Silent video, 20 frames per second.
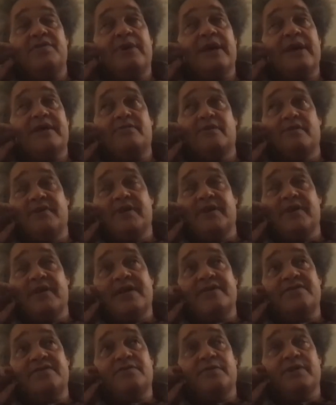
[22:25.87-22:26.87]
Okay, good.
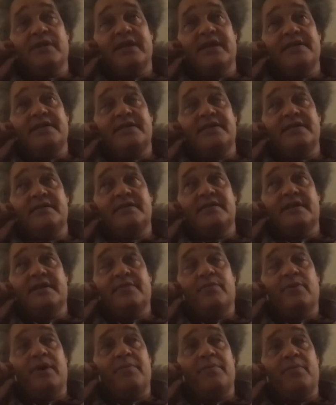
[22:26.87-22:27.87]
And it's the same
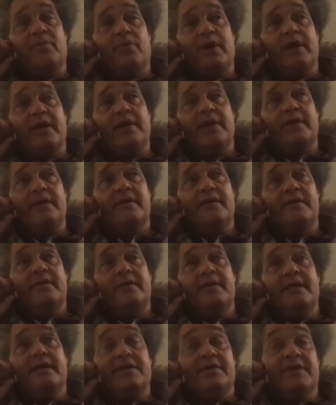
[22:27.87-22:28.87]
department.
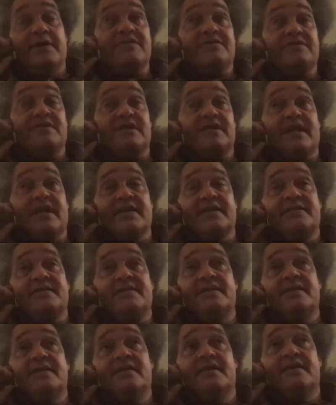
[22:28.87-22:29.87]
I've been director
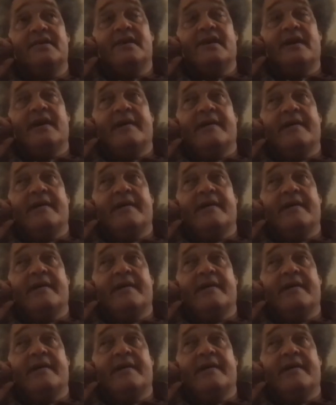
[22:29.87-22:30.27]
of international